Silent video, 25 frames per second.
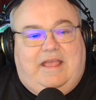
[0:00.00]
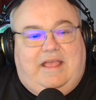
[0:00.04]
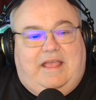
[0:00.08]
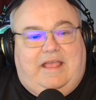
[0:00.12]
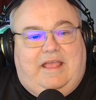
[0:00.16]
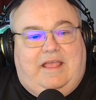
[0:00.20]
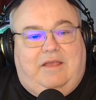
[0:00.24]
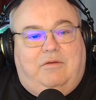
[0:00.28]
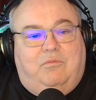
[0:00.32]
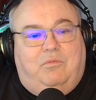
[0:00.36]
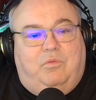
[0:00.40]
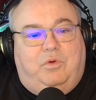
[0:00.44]

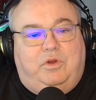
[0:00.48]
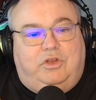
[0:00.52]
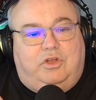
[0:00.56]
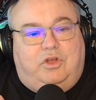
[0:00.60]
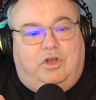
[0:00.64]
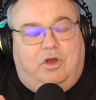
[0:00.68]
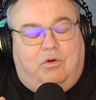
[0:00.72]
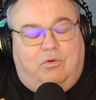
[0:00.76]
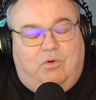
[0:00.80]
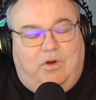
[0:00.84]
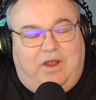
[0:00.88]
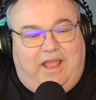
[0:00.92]
It would
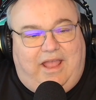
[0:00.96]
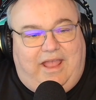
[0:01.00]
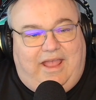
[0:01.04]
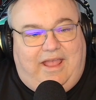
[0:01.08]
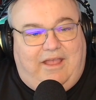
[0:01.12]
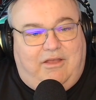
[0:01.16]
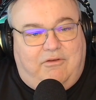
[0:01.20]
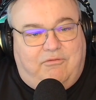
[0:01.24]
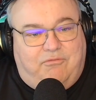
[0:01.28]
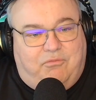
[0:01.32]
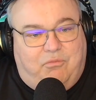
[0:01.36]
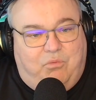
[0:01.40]
go
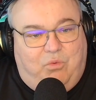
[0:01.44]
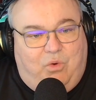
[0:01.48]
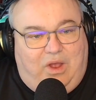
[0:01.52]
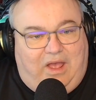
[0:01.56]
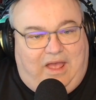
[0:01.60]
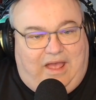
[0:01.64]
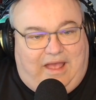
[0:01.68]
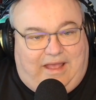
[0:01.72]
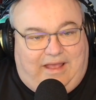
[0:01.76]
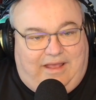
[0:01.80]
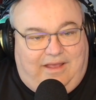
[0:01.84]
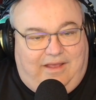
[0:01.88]

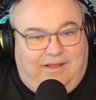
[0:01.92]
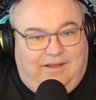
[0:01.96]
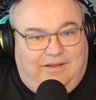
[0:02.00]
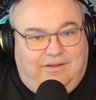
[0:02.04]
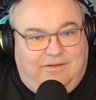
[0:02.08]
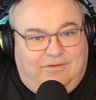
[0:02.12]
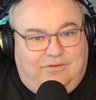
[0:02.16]
halfway